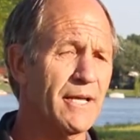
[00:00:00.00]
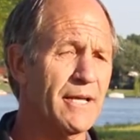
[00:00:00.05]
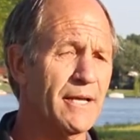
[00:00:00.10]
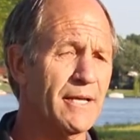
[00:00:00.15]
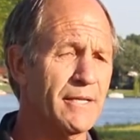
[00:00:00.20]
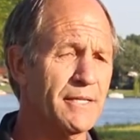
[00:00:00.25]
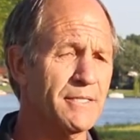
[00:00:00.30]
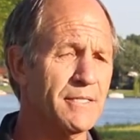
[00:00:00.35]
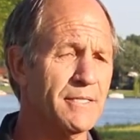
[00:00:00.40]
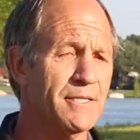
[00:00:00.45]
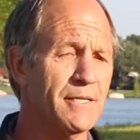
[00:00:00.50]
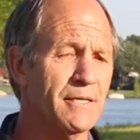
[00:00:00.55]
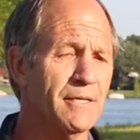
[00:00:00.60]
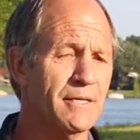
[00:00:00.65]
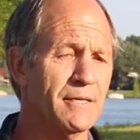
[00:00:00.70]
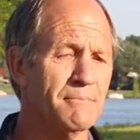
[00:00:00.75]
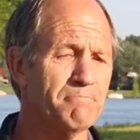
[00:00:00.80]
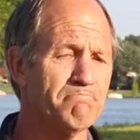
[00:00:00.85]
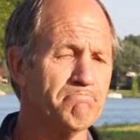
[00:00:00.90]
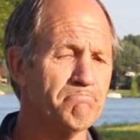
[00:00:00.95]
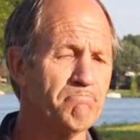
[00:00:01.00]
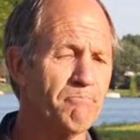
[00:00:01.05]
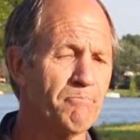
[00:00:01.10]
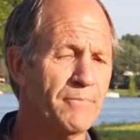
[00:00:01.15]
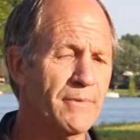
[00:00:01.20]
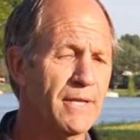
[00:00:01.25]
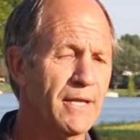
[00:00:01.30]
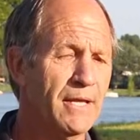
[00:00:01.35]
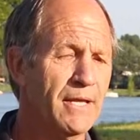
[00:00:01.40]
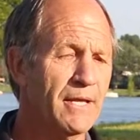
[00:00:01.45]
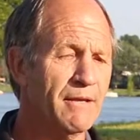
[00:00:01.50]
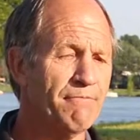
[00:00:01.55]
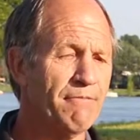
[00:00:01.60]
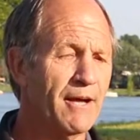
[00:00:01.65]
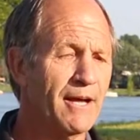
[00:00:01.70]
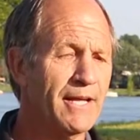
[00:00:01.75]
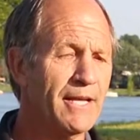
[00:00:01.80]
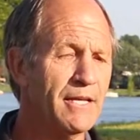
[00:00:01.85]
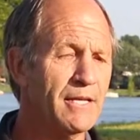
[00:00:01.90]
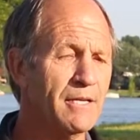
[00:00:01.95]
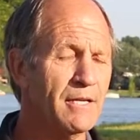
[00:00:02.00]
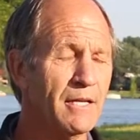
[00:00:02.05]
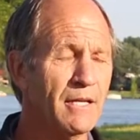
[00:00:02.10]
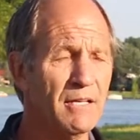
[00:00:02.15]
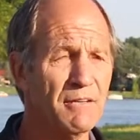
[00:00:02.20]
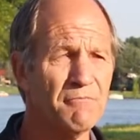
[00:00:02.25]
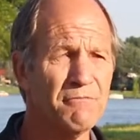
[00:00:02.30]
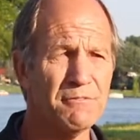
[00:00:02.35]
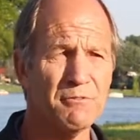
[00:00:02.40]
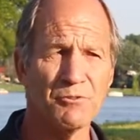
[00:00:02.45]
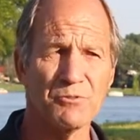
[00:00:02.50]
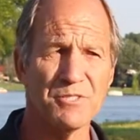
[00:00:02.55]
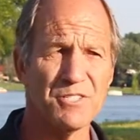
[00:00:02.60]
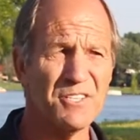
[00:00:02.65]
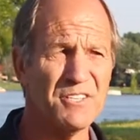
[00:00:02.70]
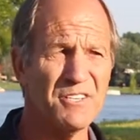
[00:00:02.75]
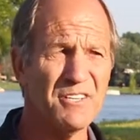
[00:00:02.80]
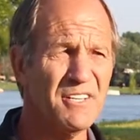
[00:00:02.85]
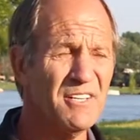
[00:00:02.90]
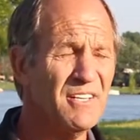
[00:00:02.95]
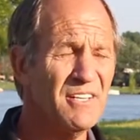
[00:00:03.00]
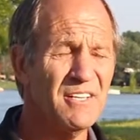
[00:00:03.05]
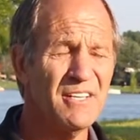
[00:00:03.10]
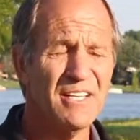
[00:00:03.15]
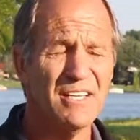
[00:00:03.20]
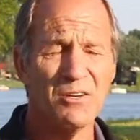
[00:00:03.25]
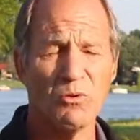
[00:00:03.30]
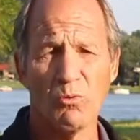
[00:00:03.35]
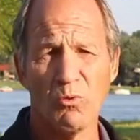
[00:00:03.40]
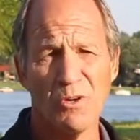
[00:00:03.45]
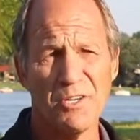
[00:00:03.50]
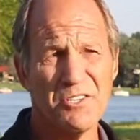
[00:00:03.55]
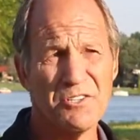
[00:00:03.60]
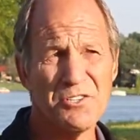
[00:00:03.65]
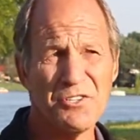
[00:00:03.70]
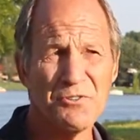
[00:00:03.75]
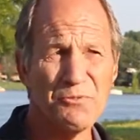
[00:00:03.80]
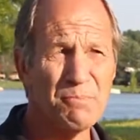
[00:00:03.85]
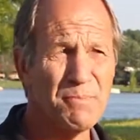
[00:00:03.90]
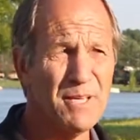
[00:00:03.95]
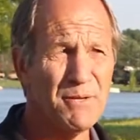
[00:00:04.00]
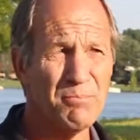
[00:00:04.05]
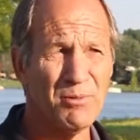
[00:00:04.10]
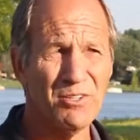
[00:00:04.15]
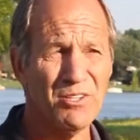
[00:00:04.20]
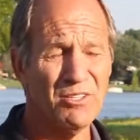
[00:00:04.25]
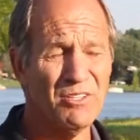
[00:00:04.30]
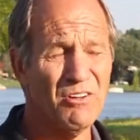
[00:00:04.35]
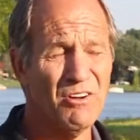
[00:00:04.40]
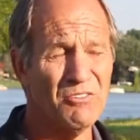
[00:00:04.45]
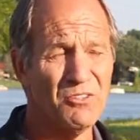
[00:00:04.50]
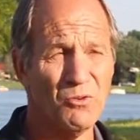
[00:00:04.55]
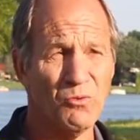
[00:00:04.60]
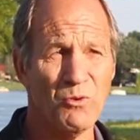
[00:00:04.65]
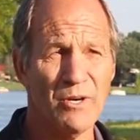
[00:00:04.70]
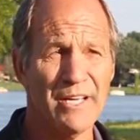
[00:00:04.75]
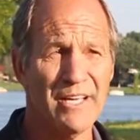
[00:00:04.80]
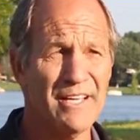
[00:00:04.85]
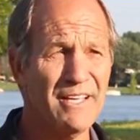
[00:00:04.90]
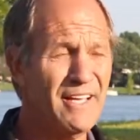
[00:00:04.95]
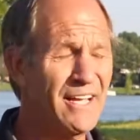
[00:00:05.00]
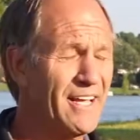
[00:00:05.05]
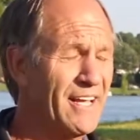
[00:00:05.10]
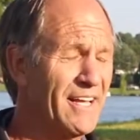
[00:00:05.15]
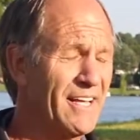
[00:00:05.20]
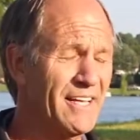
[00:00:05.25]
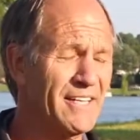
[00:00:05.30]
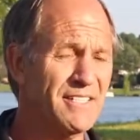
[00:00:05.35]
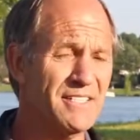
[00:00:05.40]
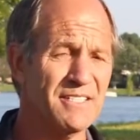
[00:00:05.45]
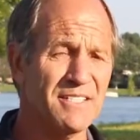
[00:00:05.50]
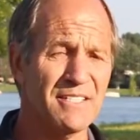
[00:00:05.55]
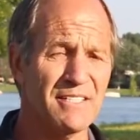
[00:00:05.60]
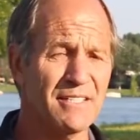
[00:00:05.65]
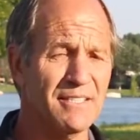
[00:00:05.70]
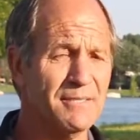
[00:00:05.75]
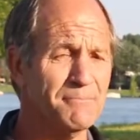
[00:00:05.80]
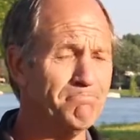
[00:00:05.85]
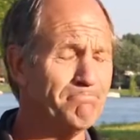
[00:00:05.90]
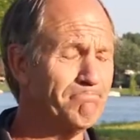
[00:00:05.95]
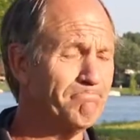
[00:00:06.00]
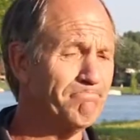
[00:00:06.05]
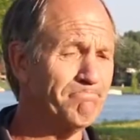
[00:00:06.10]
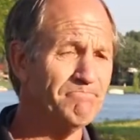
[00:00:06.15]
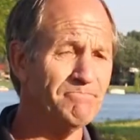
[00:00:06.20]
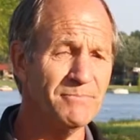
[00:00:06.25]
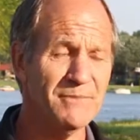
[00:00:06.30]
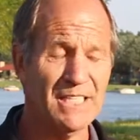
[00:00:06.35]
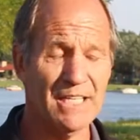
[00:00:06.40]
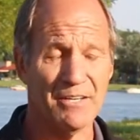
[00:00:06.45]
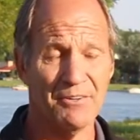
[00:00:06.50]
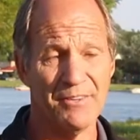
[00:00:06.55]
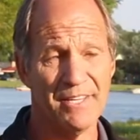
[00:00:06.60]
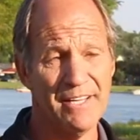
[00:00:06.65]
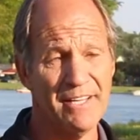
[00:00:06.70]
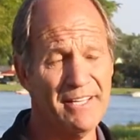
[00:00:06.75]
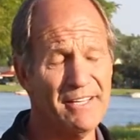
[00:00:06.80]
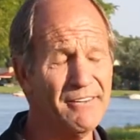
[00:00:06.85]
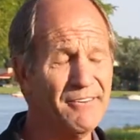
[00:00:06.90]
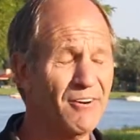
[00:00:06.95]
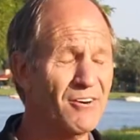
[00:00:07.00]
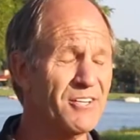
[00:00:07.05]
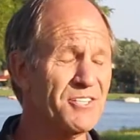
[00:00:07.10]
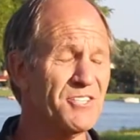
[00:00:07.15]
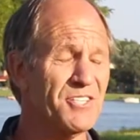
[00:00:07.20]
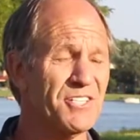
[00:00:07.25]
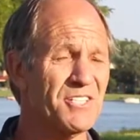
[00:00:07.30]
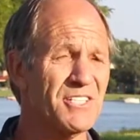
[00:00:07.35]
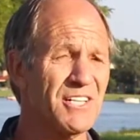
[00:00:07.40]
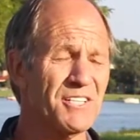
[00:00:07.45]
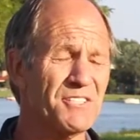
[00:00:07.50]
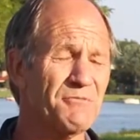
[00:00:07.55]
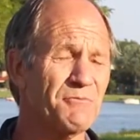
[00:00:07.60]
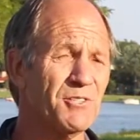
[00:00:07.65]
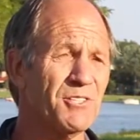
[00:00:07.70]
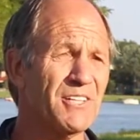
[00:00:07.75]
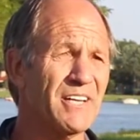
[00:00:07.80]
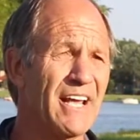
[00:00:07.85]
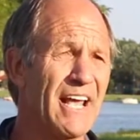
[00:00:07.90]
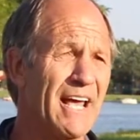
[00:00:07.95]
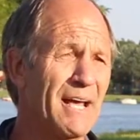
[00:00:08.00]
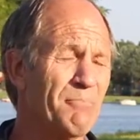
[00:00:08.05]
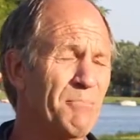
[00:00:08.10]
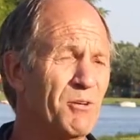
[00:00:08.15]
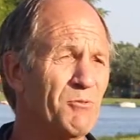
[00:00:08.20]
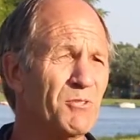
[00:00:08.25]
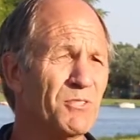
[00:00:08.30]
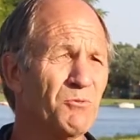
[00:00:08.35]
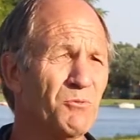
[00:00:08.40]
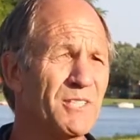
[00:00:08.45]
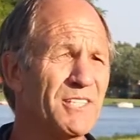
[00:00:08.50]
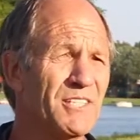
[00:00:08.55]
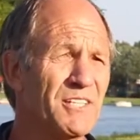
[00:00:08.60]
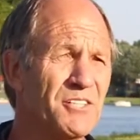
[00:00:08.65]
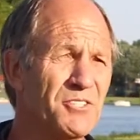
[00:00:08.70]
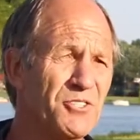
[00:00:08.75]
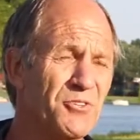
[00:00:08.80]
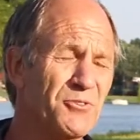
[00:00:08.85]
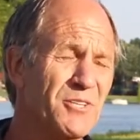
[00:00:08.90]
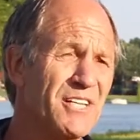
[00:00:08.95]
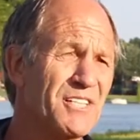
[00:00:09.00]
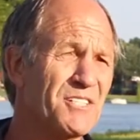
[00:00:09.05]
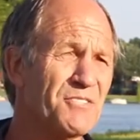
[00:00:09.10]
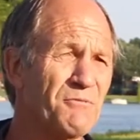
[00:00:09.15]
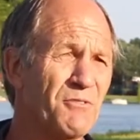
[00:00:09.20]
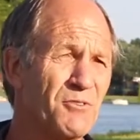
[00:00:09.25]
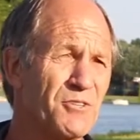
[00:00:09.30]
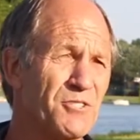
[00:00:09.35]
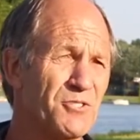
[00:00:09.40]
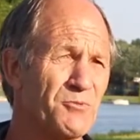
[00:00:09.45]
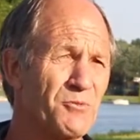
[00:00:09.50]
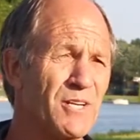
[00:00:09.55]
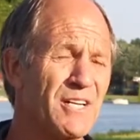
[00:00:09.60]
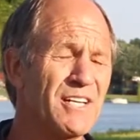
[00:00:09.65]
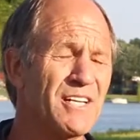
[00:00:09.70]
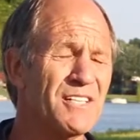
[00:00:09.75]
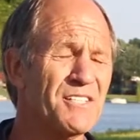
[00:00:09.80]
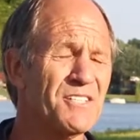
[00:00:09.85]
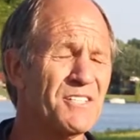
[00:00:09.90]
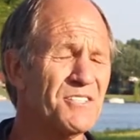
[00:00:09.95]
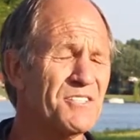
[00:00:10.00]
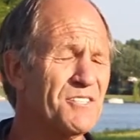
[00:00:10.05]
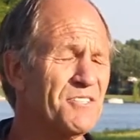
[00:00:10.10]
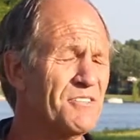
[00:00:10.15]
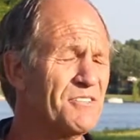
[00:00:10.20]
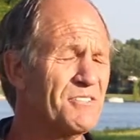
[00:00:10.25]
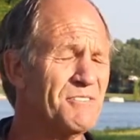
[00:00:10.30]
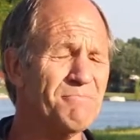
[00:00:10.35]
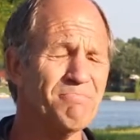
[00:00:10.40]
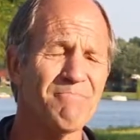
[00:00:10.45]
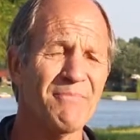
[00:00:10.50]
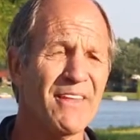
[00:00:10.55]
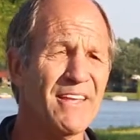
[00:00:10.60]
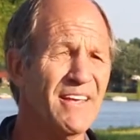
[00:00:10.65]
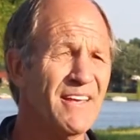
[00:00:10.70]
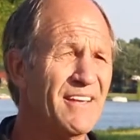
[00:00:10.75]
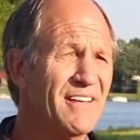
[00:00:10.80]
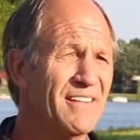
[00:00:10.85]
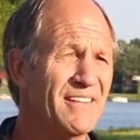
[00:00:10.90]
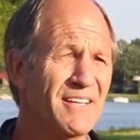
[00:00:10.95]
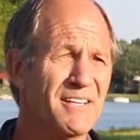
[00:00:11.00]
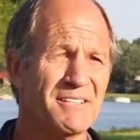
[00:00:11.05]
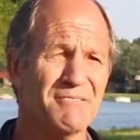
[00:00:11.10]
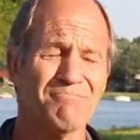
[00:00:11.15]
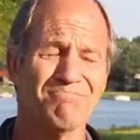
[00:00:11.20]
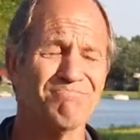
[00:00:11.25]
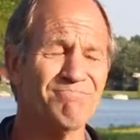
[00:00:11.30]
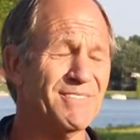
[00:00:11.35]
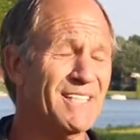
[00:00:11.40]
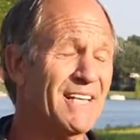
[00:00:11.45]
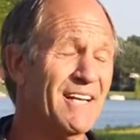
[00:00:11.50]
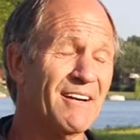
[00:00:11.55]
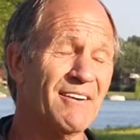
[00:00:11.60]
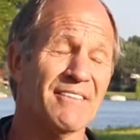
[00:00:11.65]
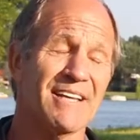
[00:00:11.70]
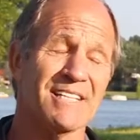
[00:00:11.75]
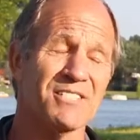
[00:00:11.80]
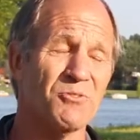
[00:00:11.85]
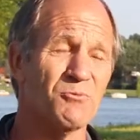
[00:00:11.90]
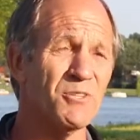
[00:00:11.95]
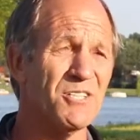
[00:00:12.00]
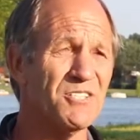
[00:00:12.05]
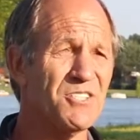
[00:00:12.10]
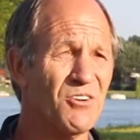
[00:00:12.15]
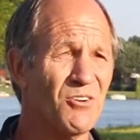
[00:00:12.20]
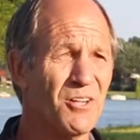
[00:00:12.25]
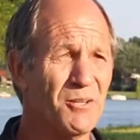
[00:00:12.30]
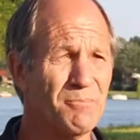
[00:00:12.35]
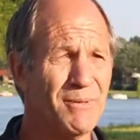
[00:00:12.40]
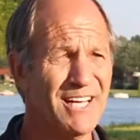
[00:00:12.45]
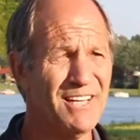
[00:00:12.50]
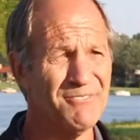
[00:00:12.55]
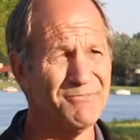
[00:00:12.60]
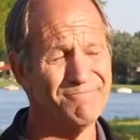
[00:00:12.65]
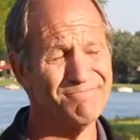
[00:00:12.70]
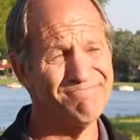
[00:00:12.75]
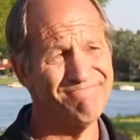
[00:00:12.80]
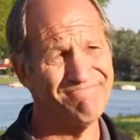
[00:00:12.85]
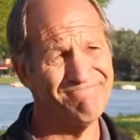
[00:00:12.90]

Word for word: And um, if I can influence, you know, one or two people along the way and, um, you know, they are successful and happy with what they're doing as far as running is concerned, then, you know, that's what it's all about.